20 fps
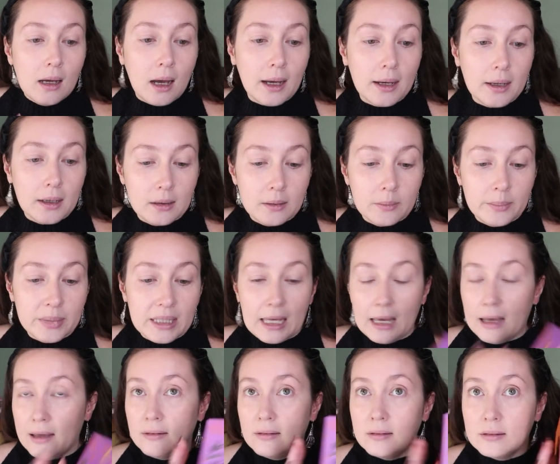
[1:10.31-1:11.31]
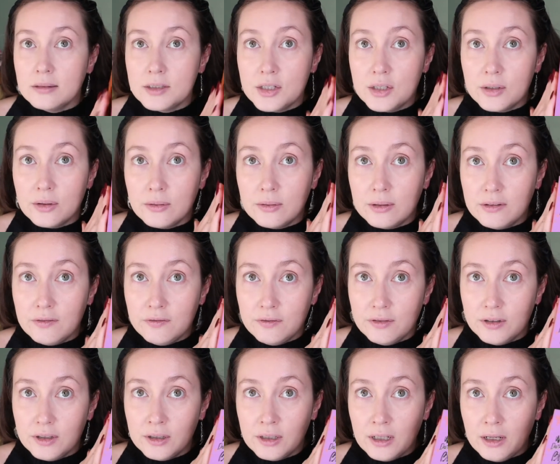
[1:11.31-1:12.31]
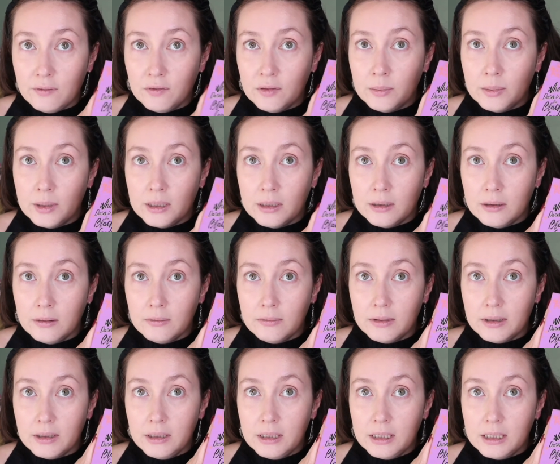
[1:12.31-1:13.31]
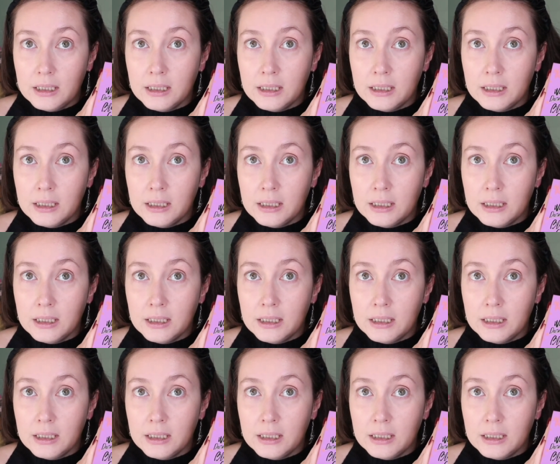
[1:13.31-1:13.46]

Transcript: But yeah, so if you're not familiar with